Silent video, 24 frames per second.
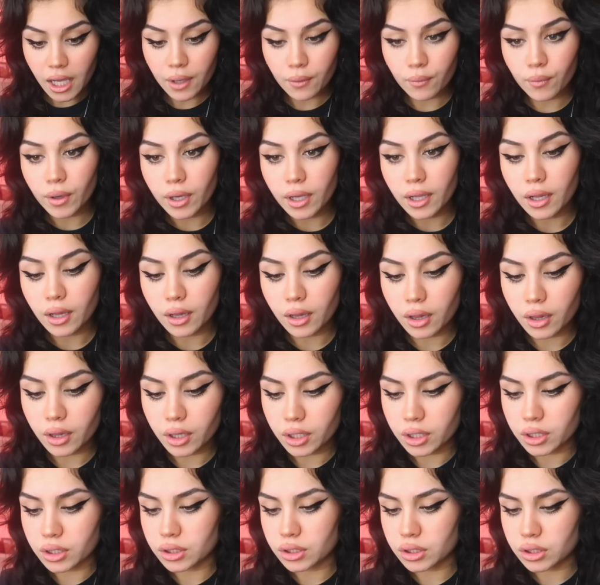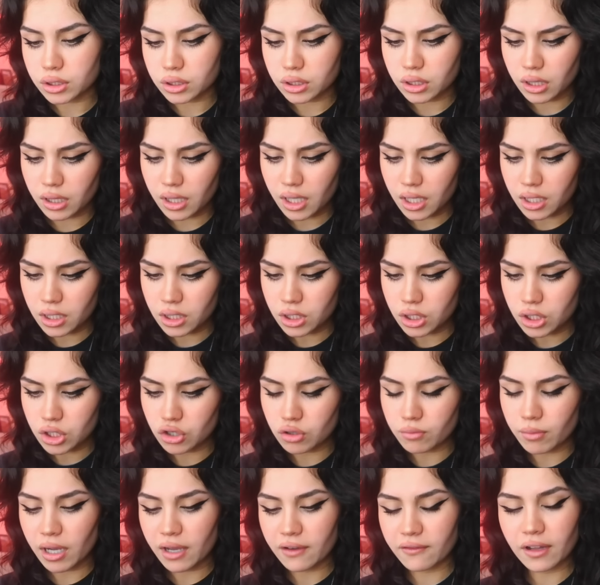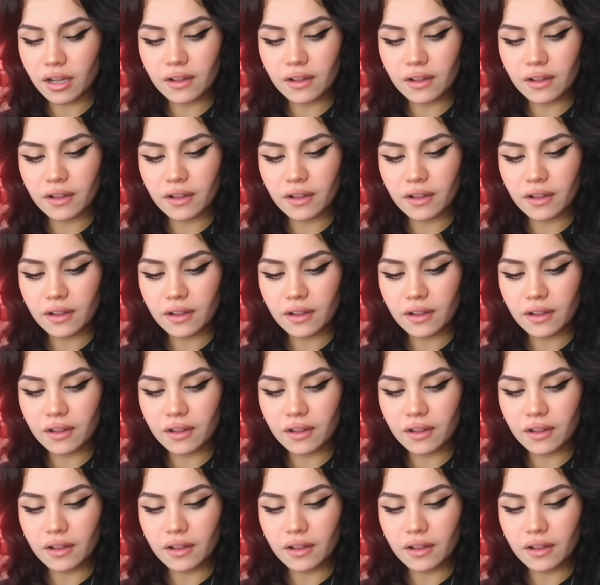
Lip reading: I will then do my